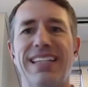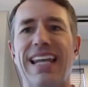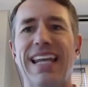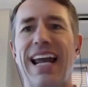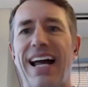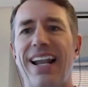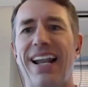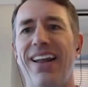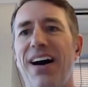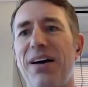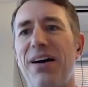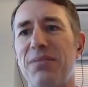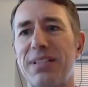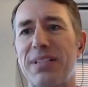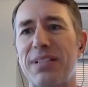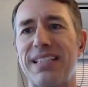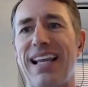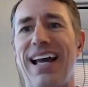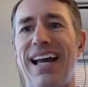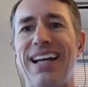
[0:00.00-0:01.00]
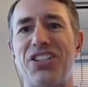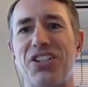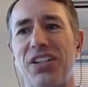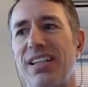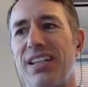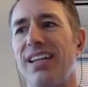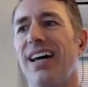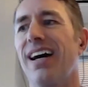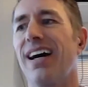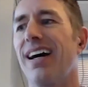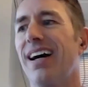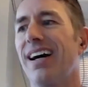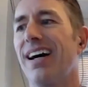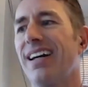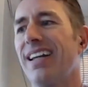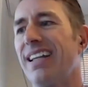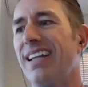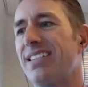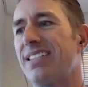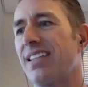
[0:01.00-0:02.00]
Yeah, no, I was actually.
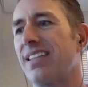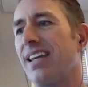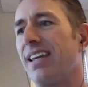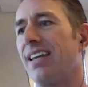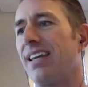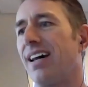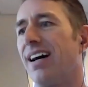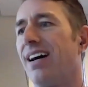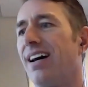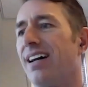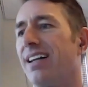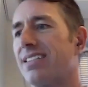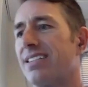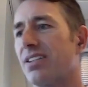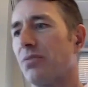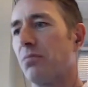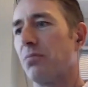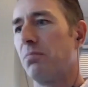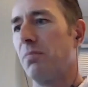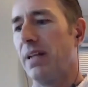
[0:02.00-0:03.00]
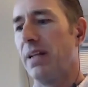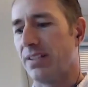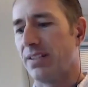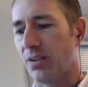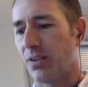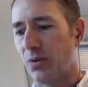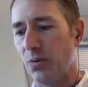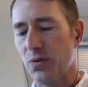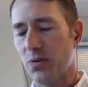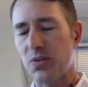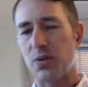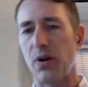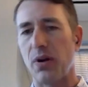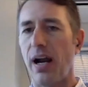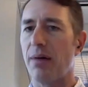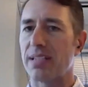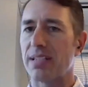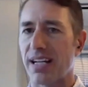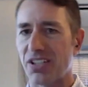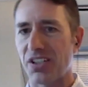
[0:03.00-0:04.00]
It's a cool
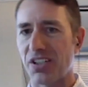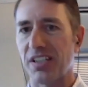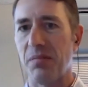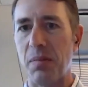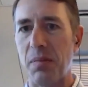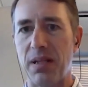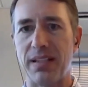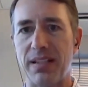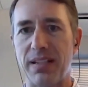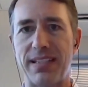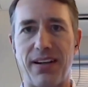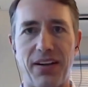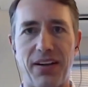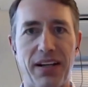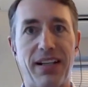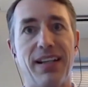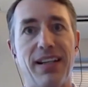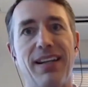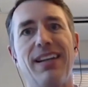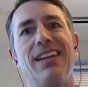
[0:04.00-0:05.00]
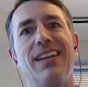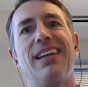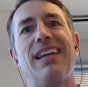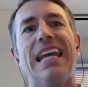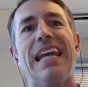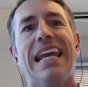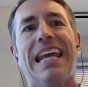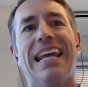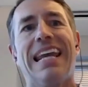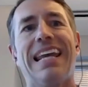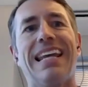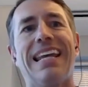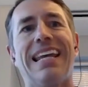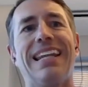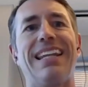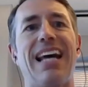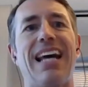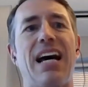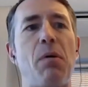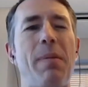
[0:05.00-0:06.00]
story. I was actually in the military,
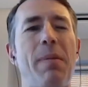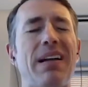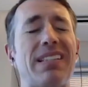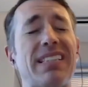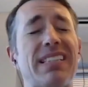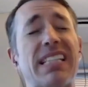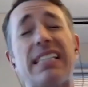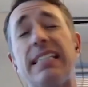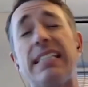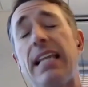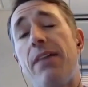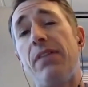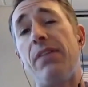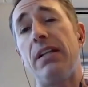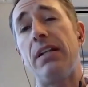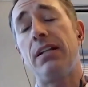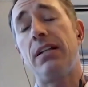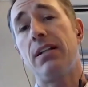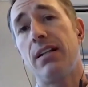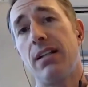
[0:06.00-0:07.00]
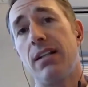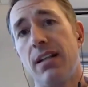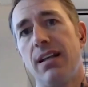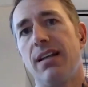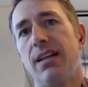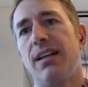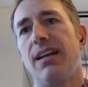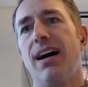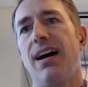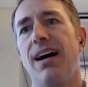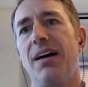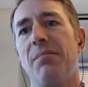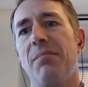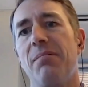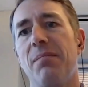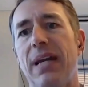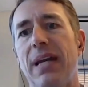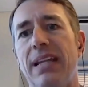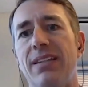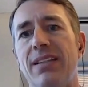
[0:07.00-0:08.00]
and I'm about 6'7",
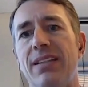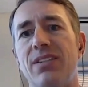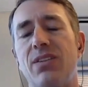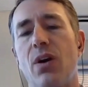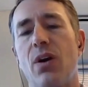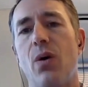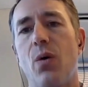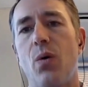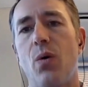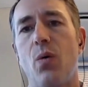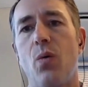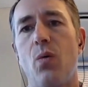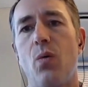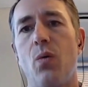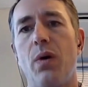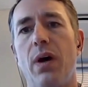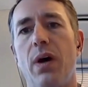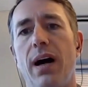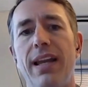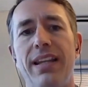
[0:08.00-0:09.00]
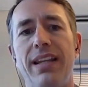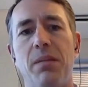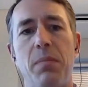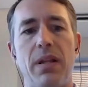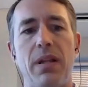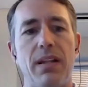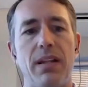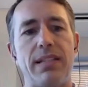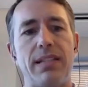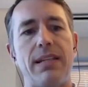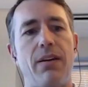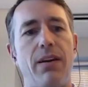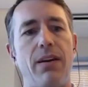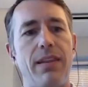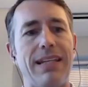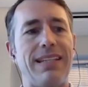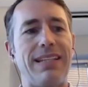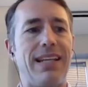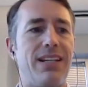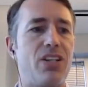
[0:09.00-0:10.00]
and so in the military
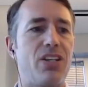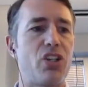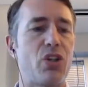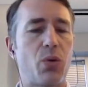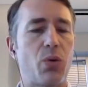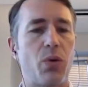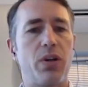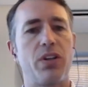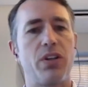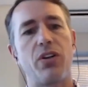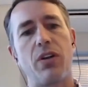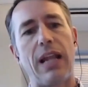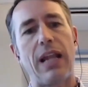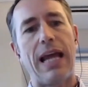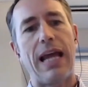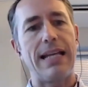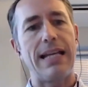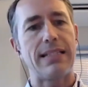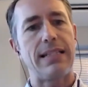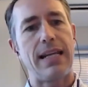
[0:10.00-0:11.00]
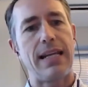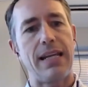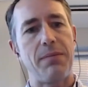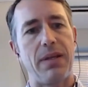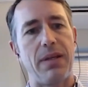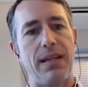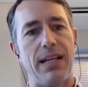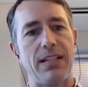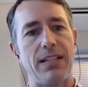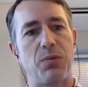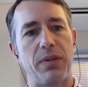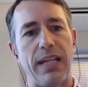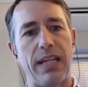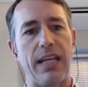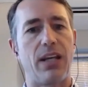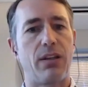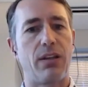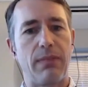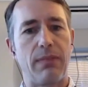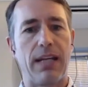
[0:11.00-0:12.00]
they tend to shorten your last name, and that's what
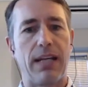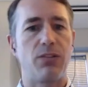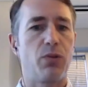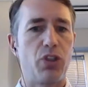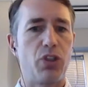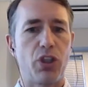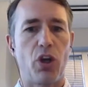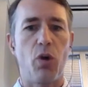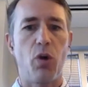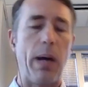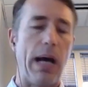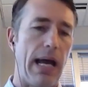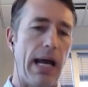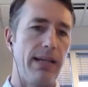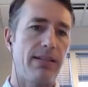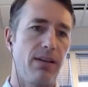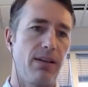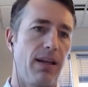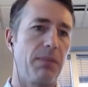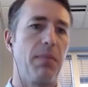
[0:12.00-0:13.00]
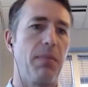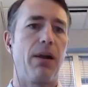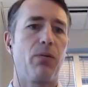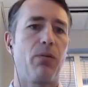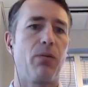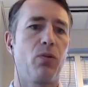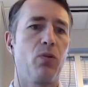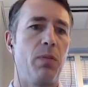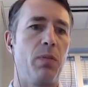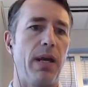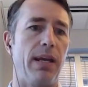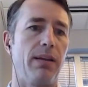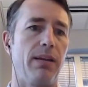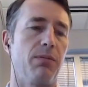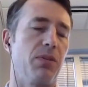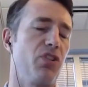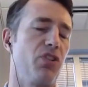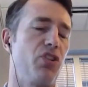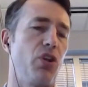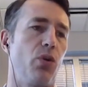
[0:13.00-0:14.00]
you go by. So like my
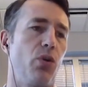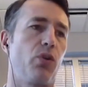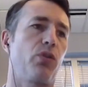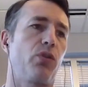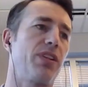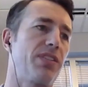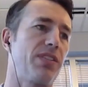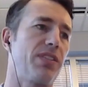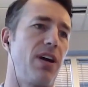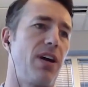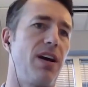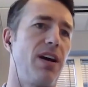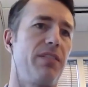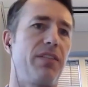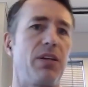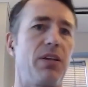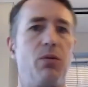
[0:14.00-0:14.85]
roommate was Joe Christoph.